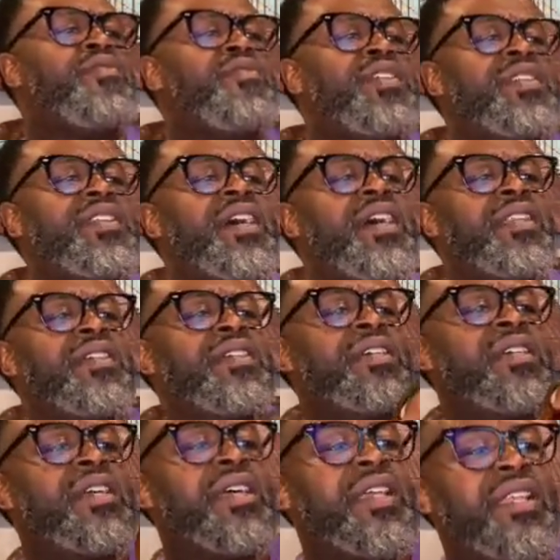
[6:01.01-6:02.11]
vanilla,
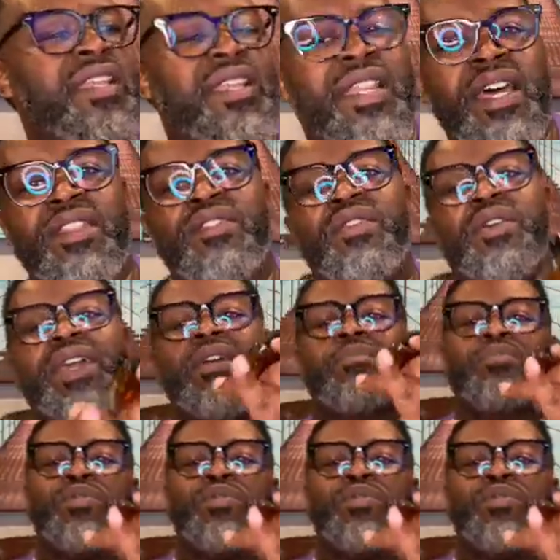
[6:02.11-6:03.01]
leather, and